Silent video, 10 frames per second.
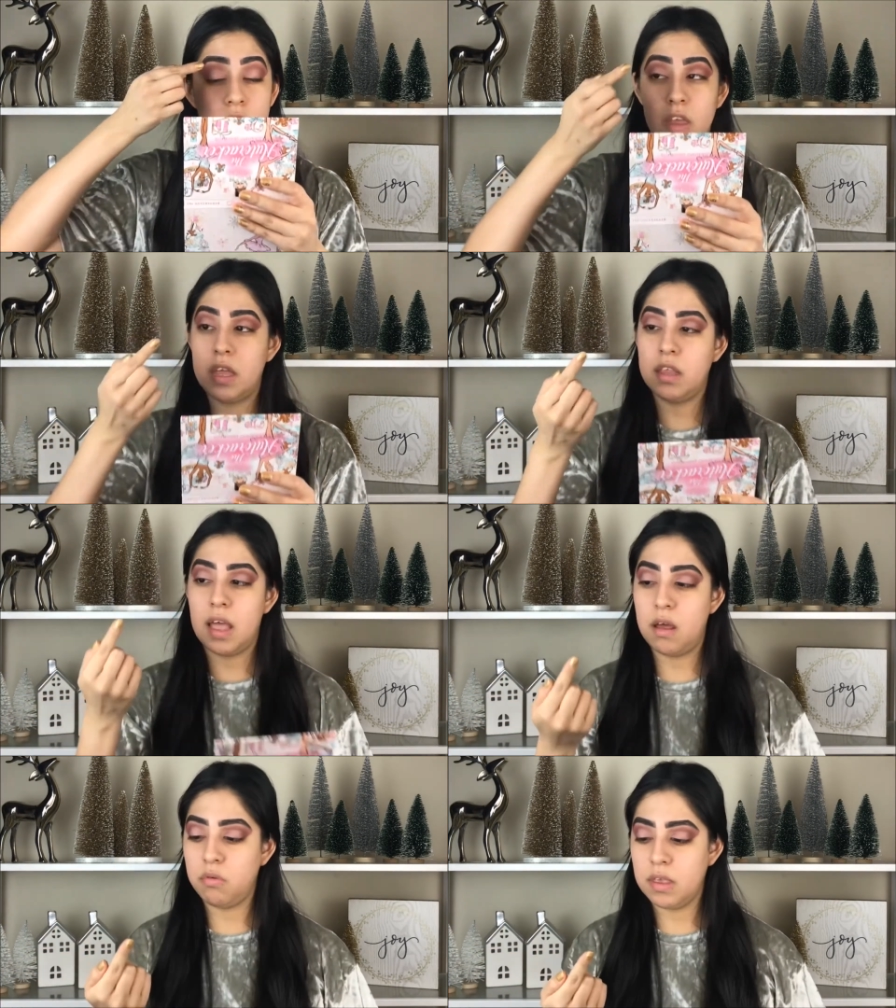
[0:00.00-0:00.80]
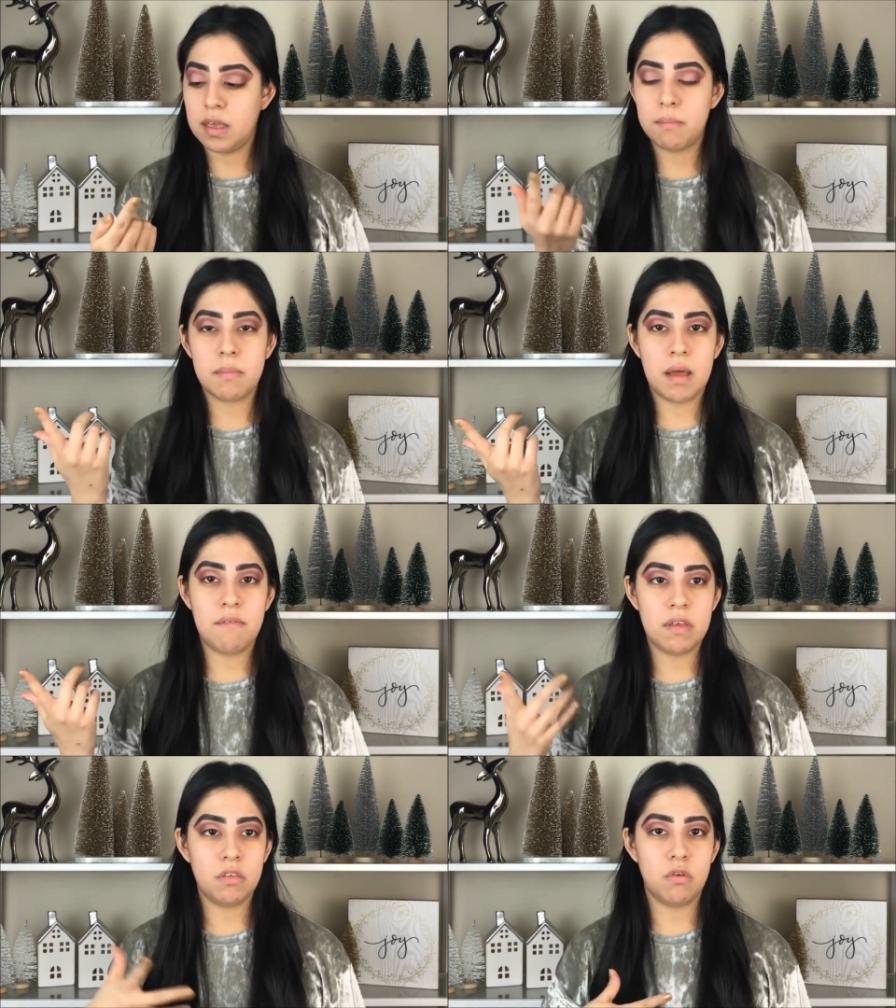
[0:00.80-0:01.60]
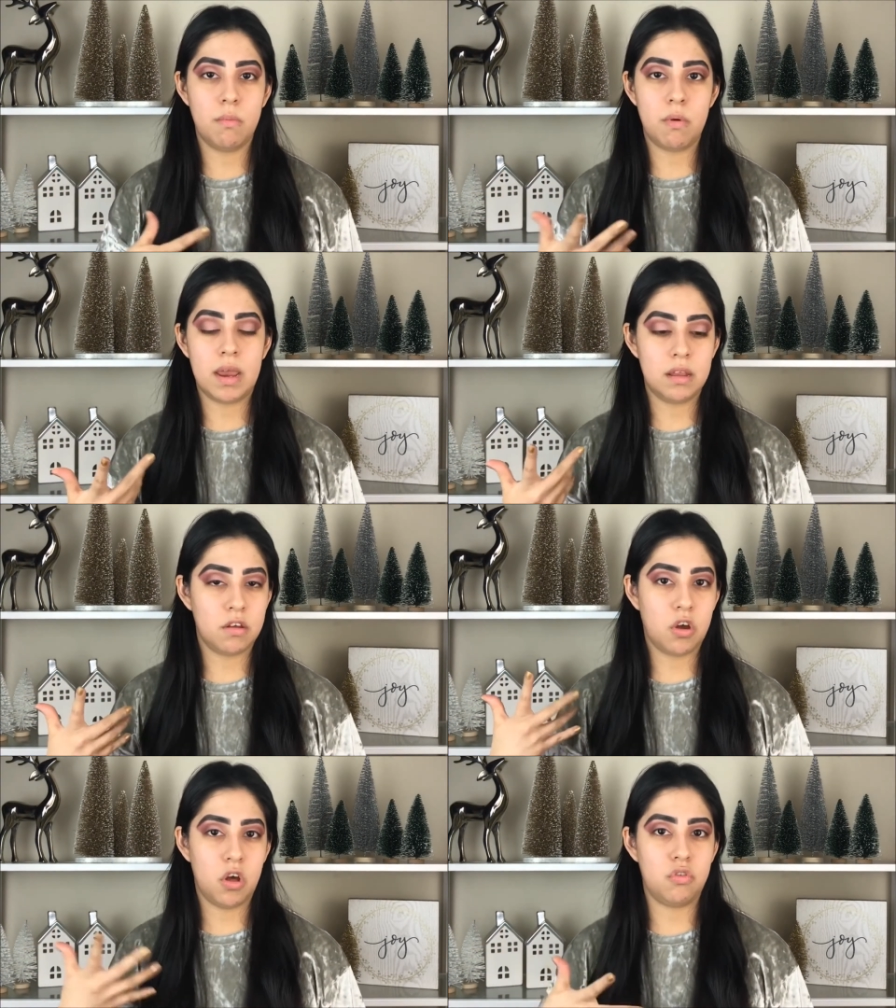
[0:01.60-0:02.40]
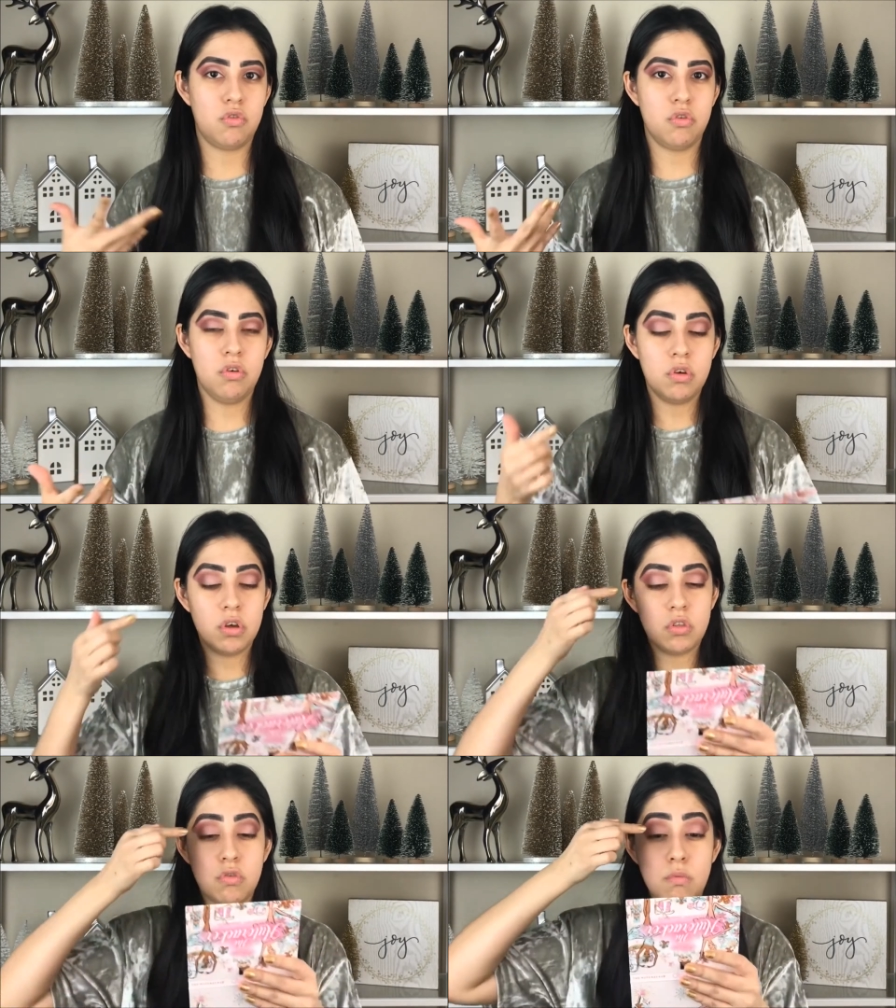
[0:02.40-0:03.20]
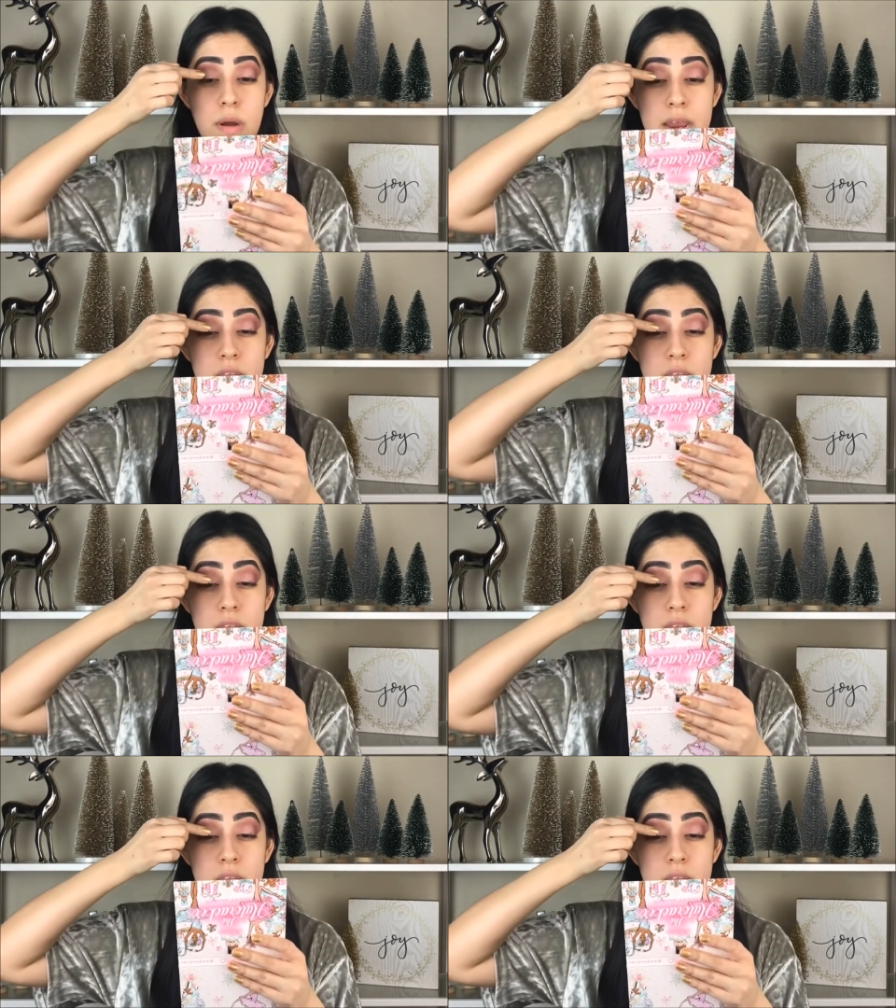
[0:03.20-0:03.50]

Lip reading: and I don't think I'm having the right color, the right